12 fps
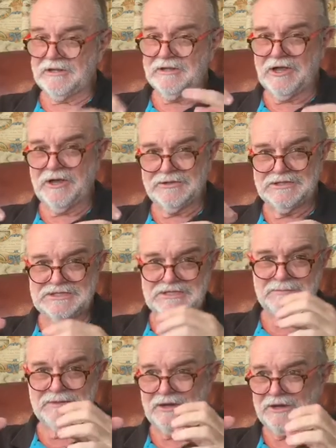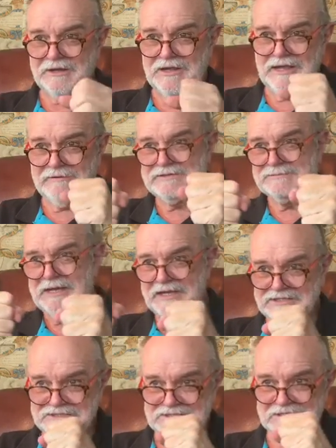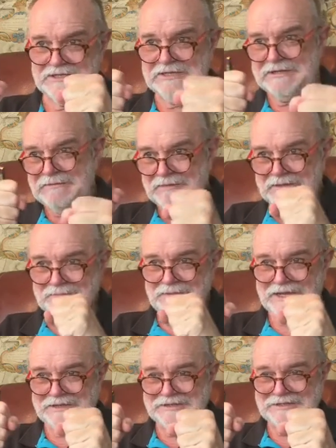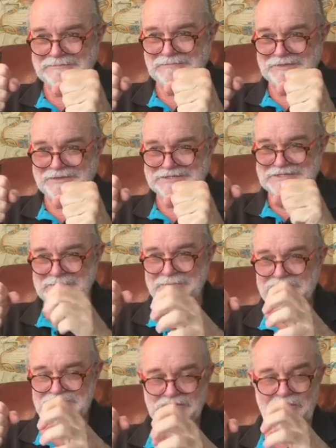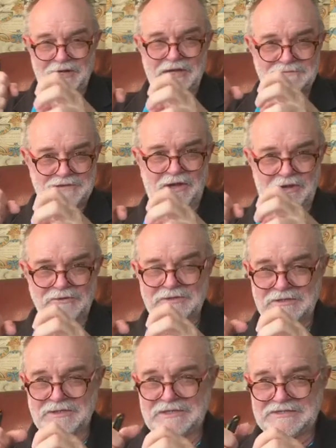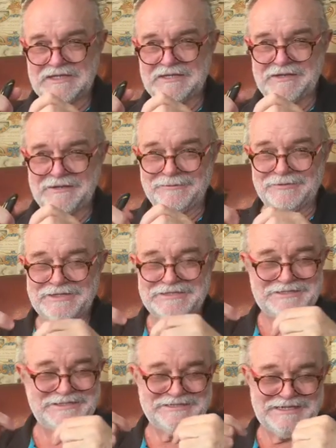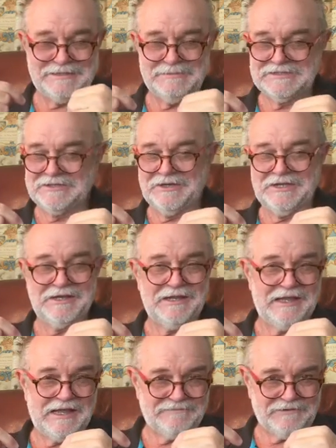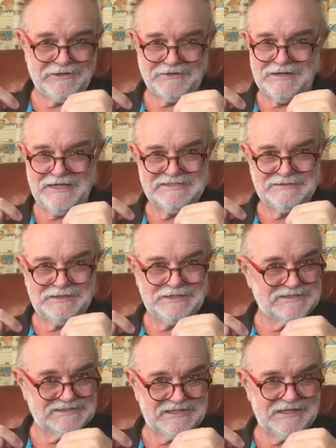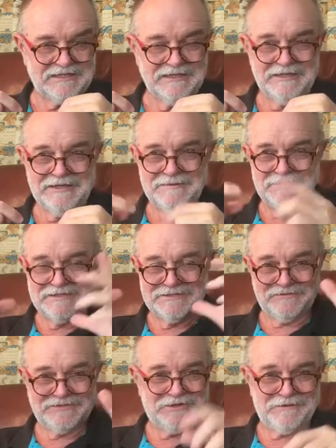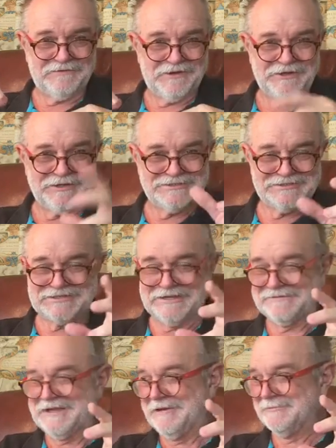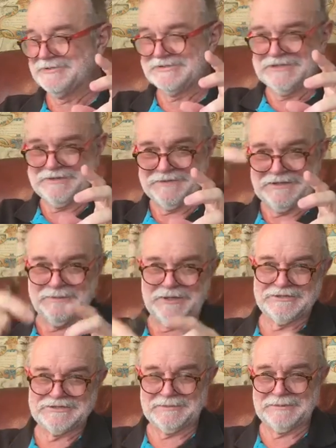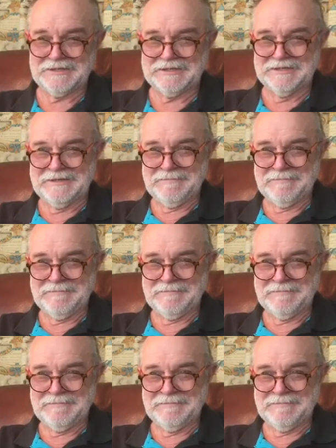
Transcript: of load and timber. I don't know how he's managed to make the timber strong enough to hold it. He said to me, he said, God, you're going to laugh like crazy when you see it. He's obviously got photos and stuff now, and we'll see it when the boat's up here.